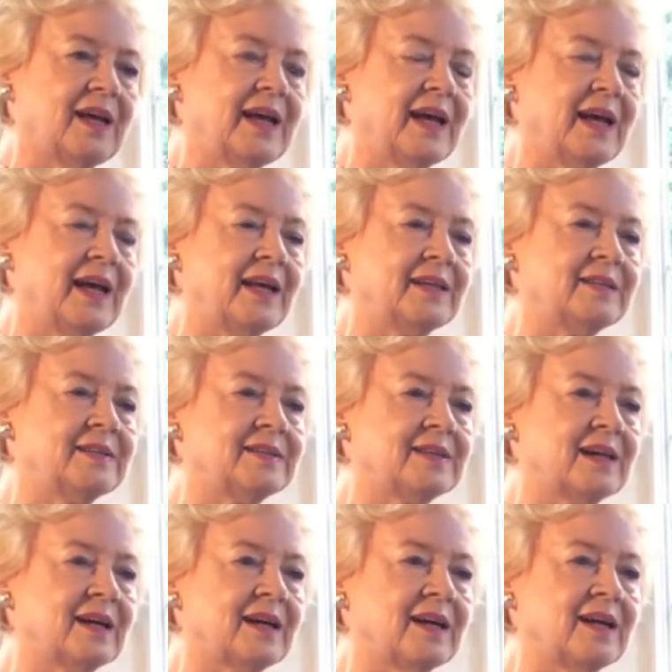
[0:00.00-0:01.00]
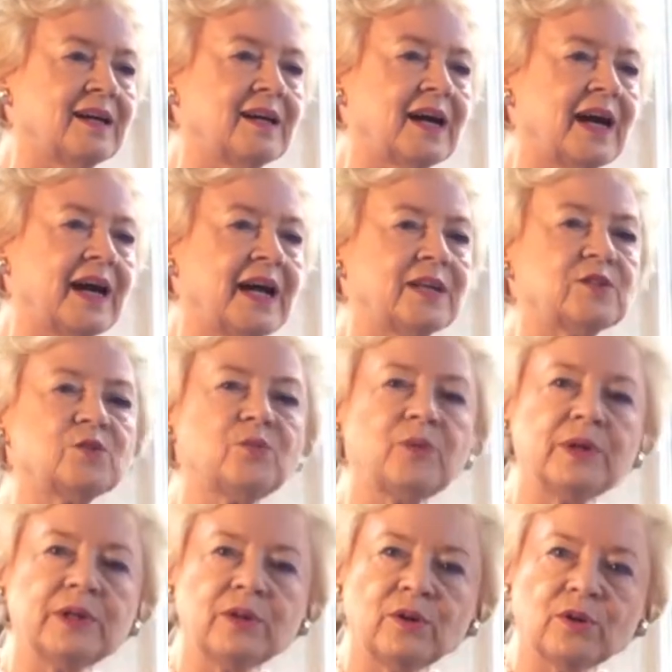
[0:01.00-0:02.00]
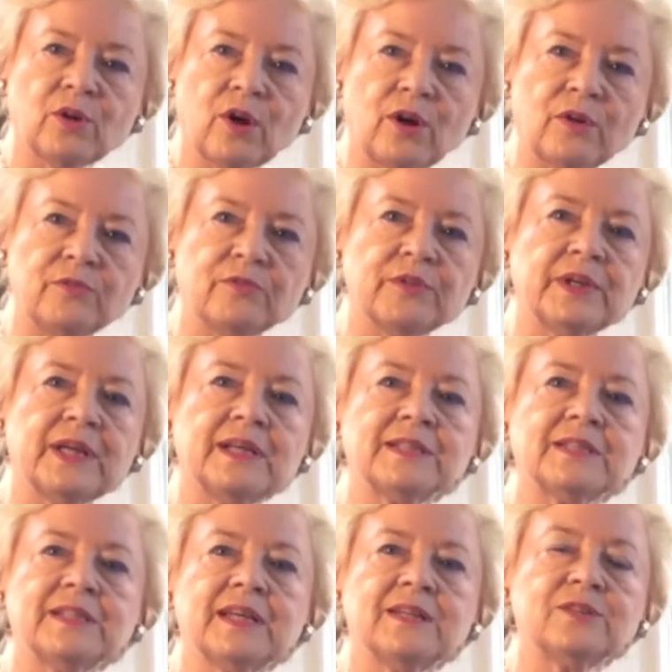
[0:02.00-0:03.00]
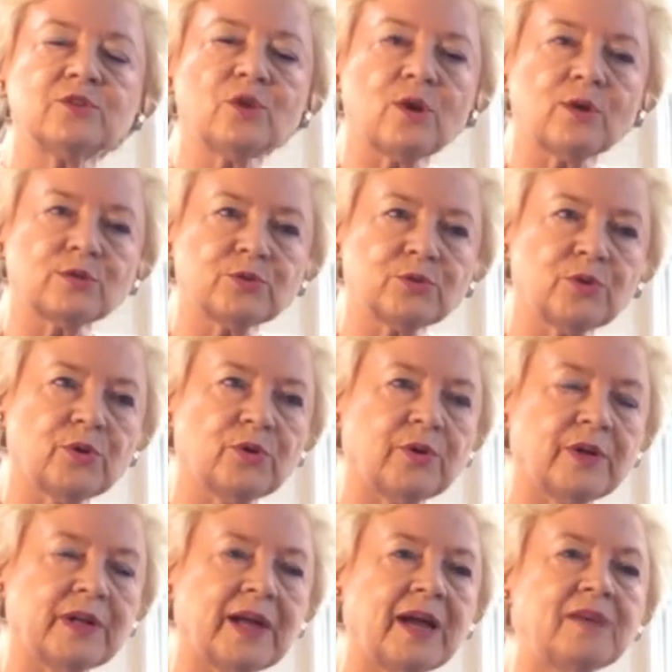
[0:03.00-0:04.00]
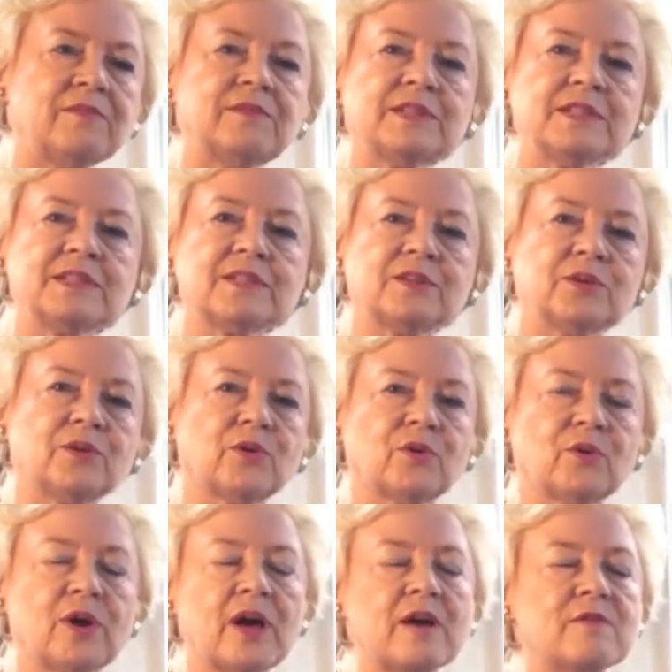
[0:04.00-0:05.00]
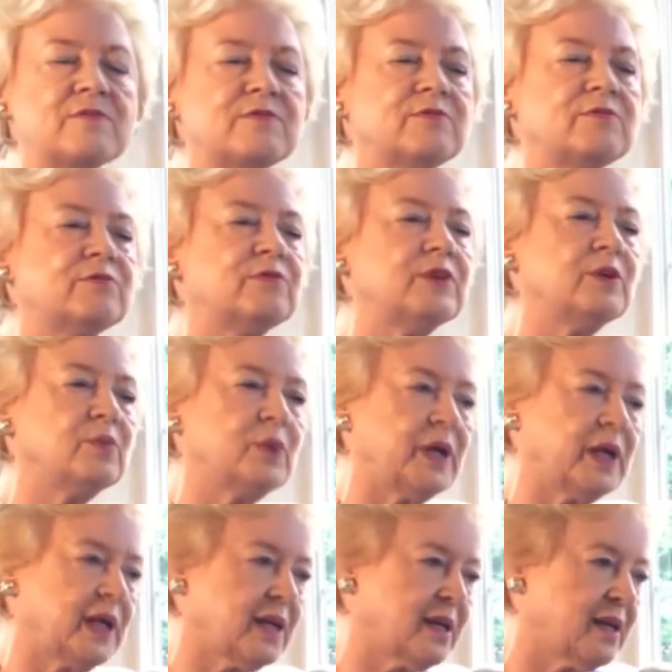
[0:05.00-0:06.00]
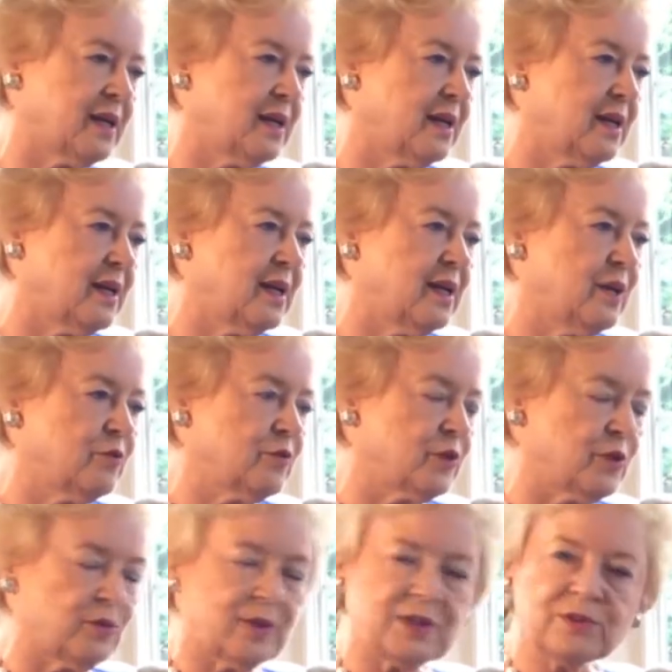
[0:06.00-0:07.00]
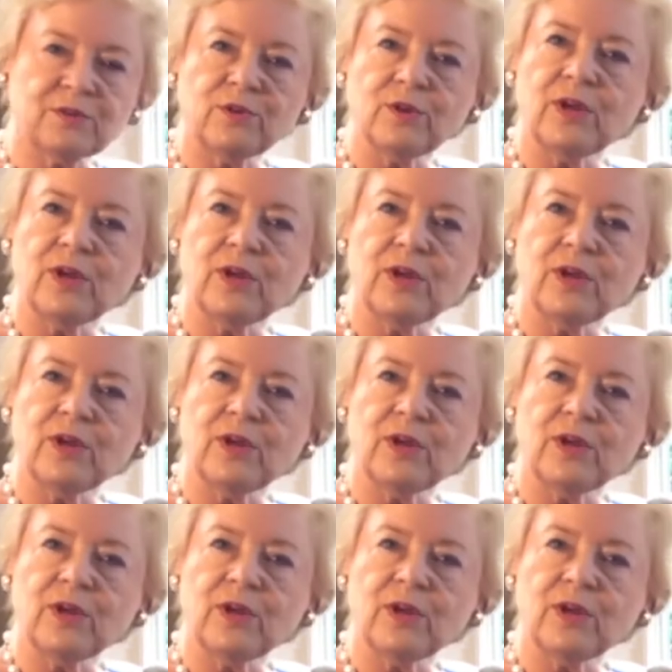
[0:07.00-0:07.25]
And I had to win her confidence and talk to her, and I visited her every week for the rest of